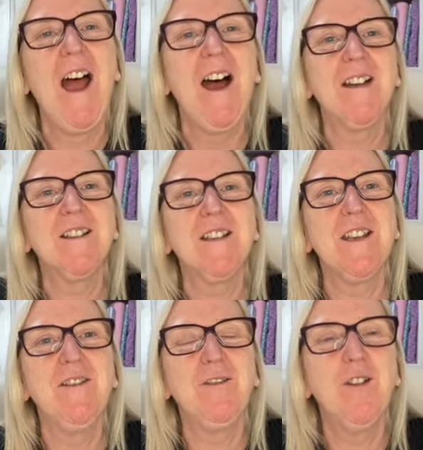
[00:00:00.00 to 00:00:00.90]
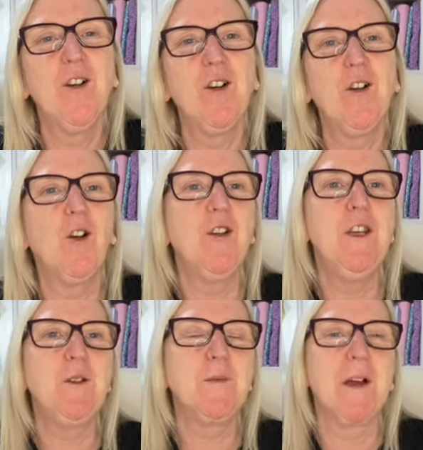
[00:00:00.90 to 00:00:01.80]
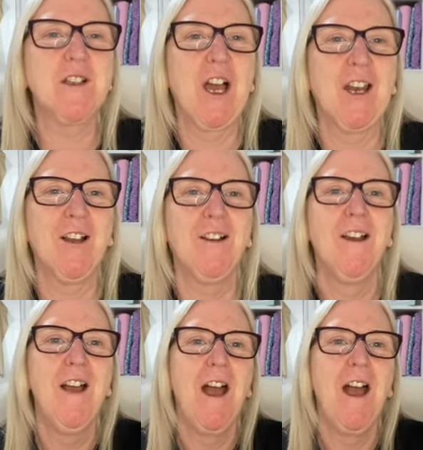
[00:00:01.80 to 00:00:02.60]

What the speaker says: And if you're new to my channel,